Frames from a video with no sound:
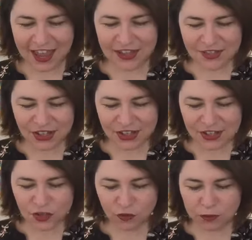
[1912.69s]
So
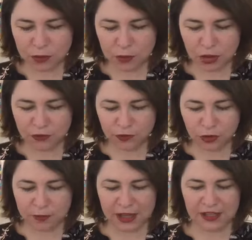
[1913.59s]
this is from the
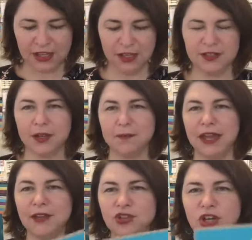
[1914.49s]
beautiful Amanda Higgins. I
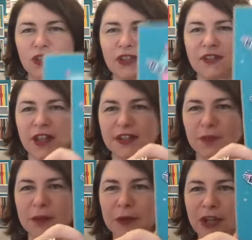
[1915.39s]
may have shown this last
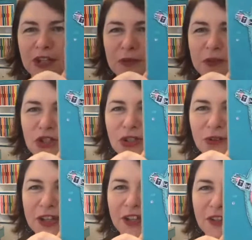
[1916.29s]
week, but I just want to show
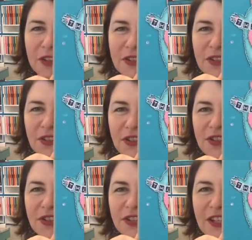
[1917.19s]
it again because it's so
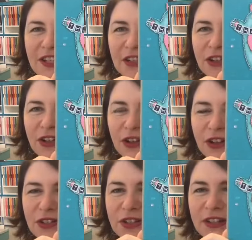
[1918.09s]
stinking
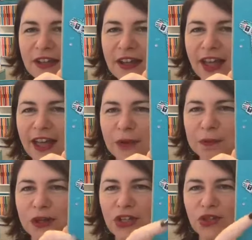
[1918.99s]
cute. And I'm
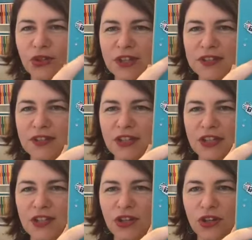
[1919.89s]
pretty sure this
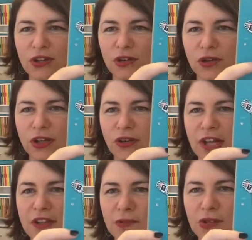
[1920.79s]
cute critter,
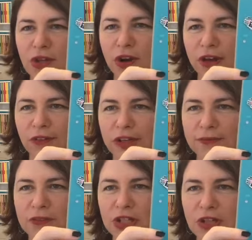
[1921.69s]
he's
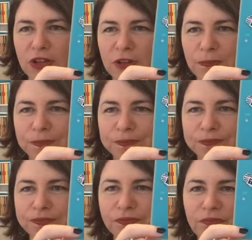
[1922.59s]
retiring. So
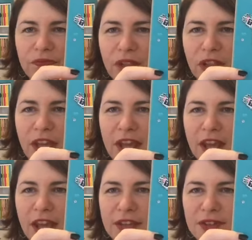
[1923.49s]
get your
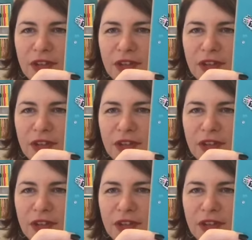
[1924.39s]
hands on